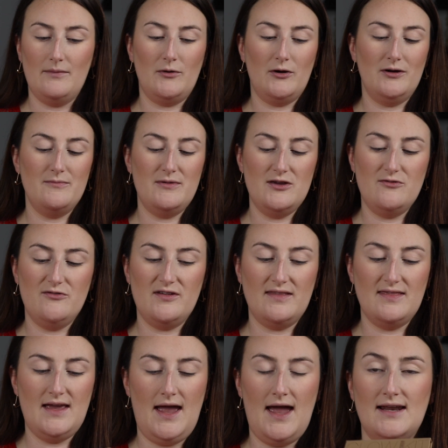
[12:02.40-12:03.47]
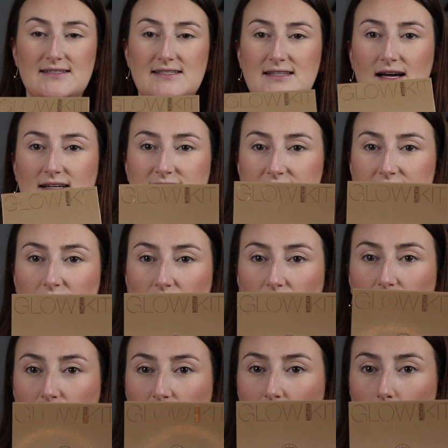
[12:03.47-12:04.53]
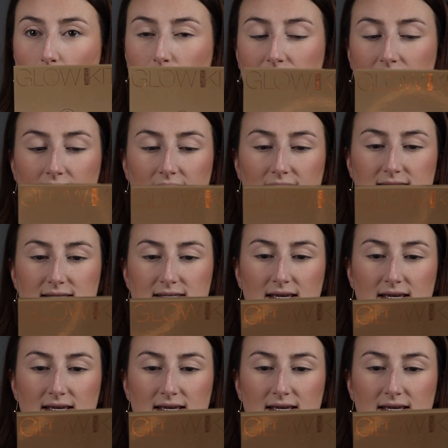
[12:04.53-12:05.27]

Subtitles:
I'm going to be using the Anastasia Glow Kit